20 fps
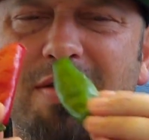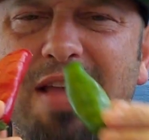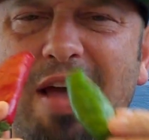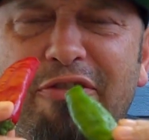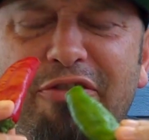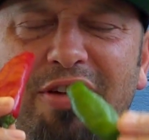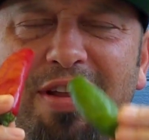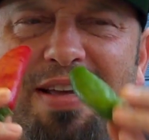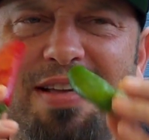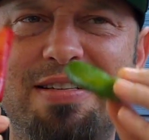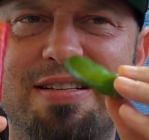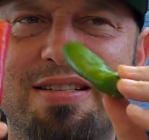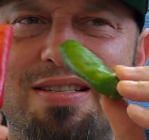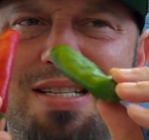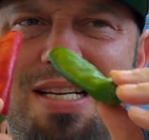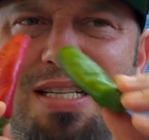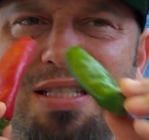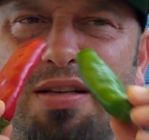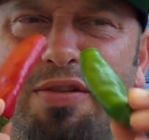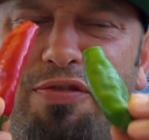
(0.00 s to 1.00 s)
Definitely a
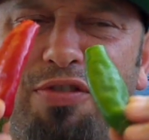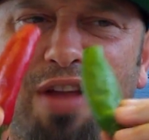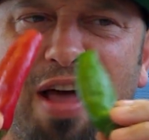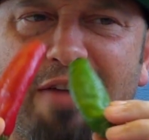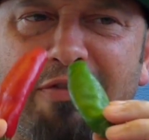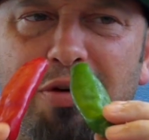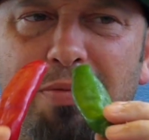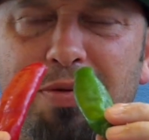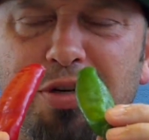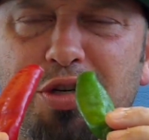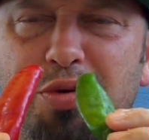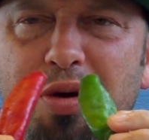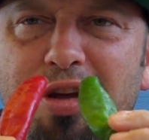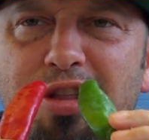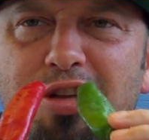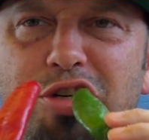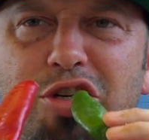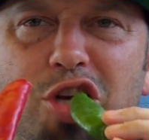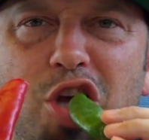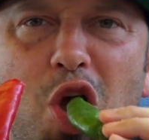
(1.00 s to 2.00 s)
distinctive flavor between
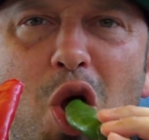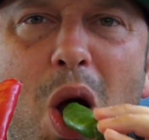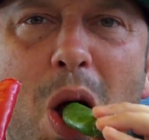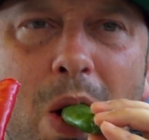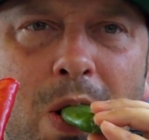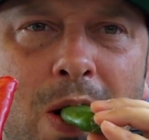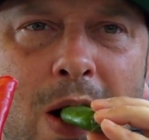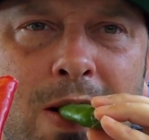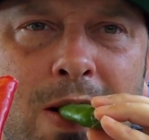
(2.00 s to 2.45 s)
the two.